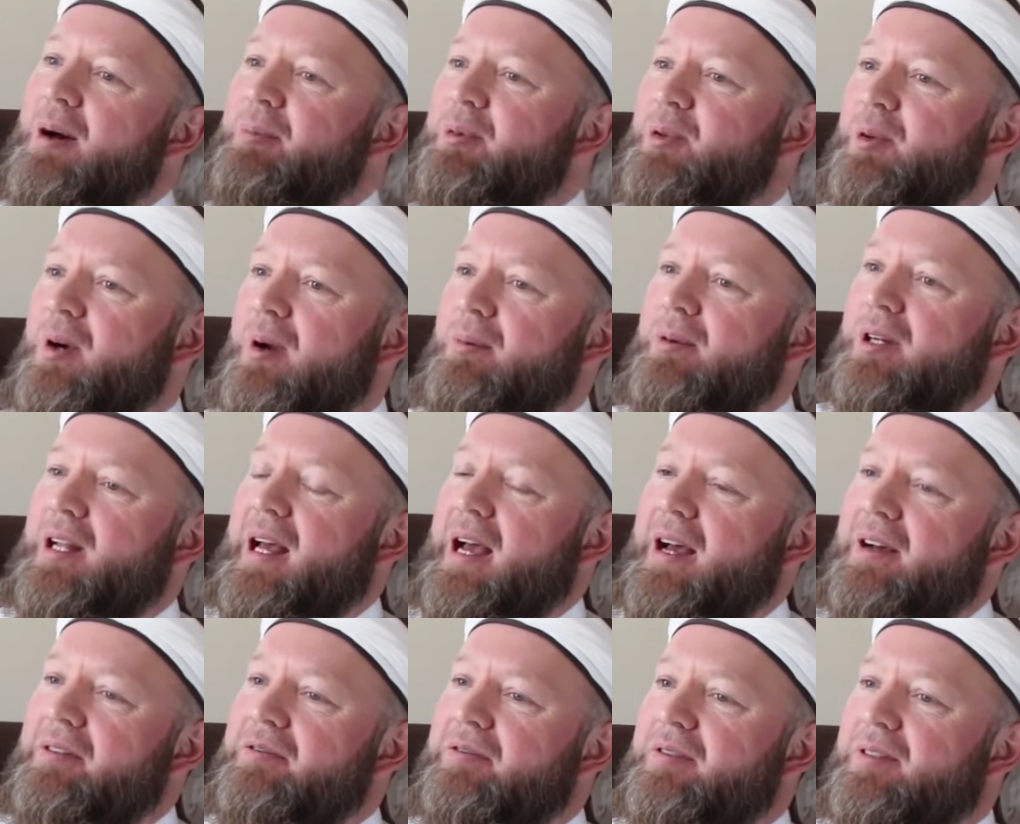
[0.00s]
Muhammad
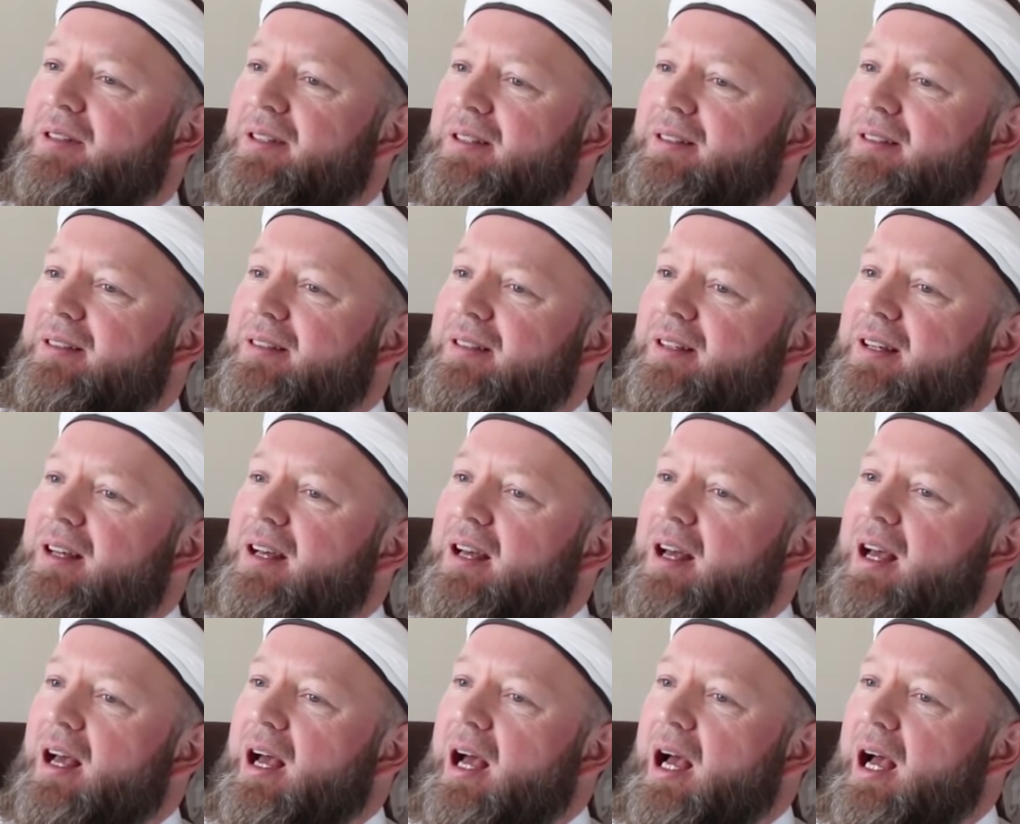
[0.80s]
Robert Heft.
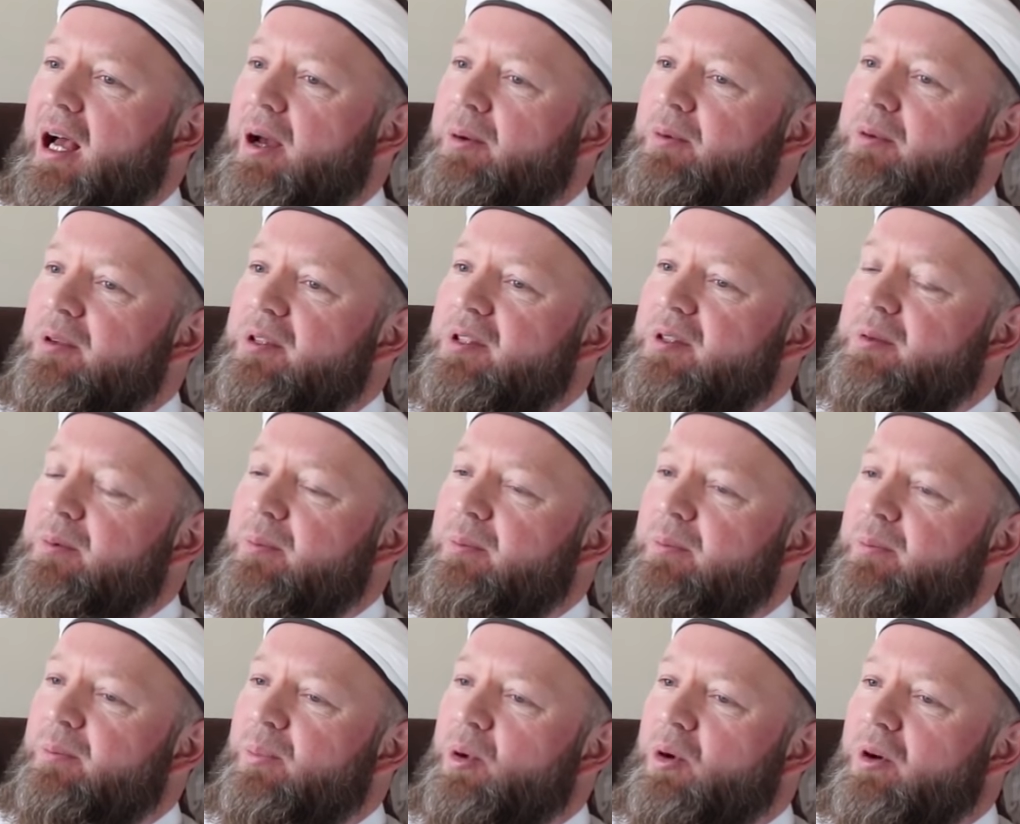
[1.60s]
I was
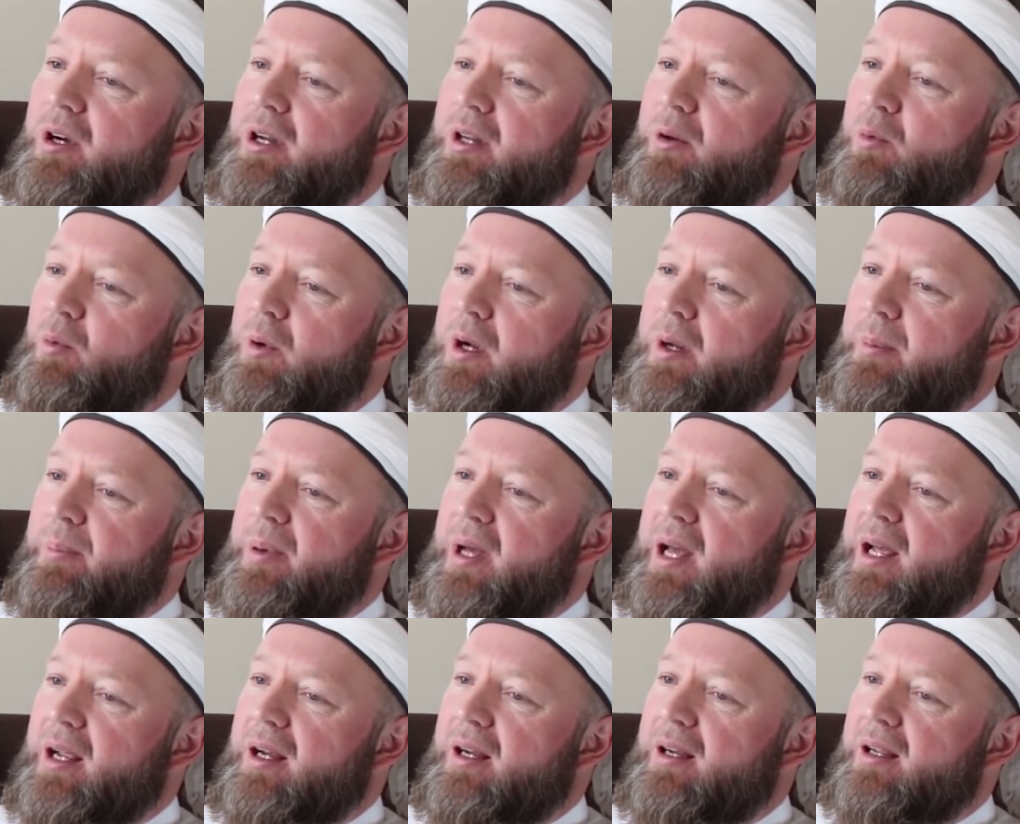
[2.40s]
born in
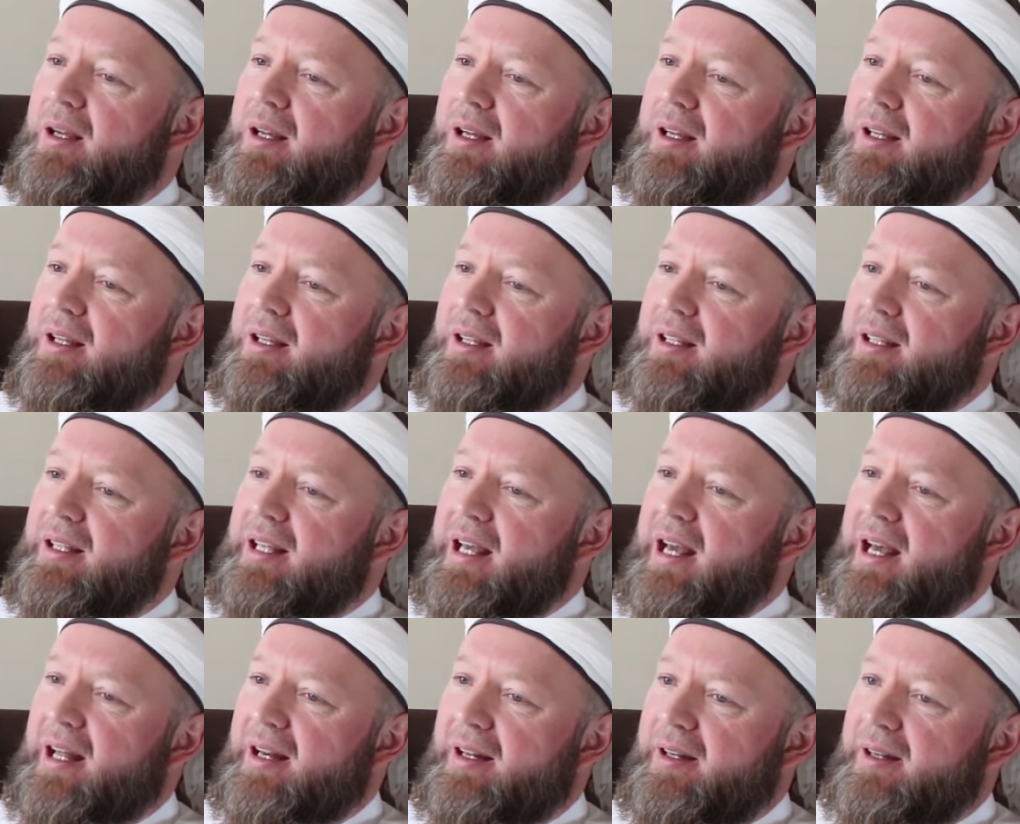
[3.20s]
Winnipeg,
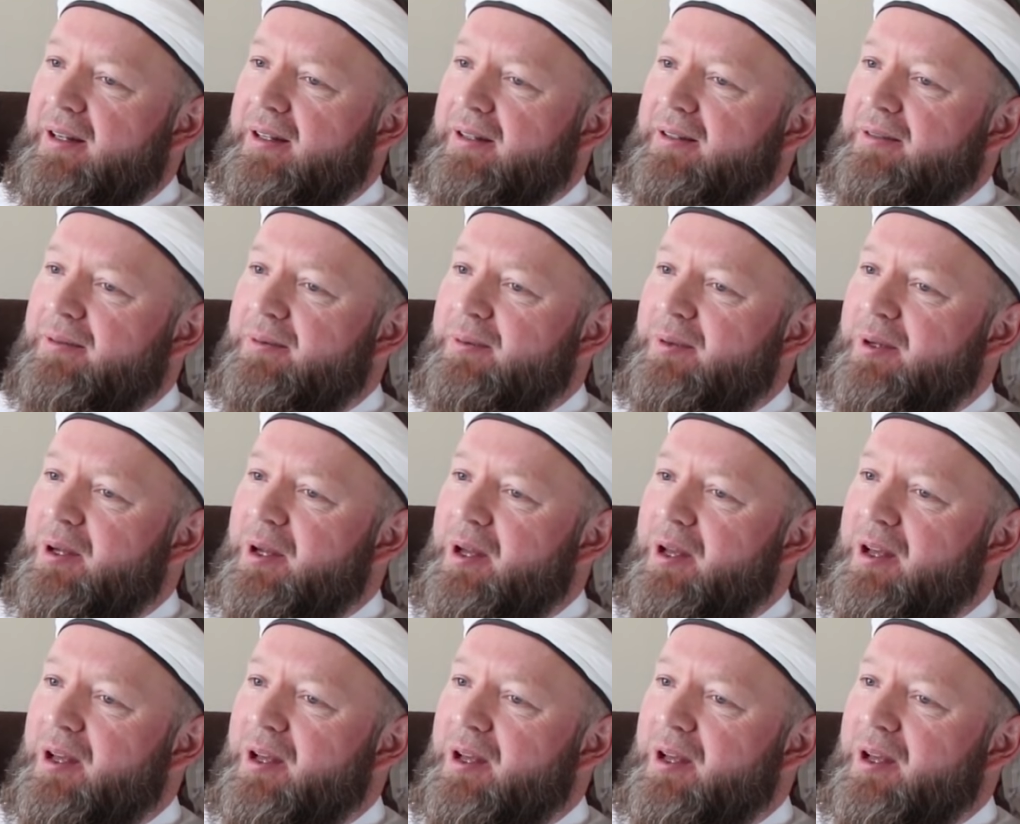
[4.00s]
Canada,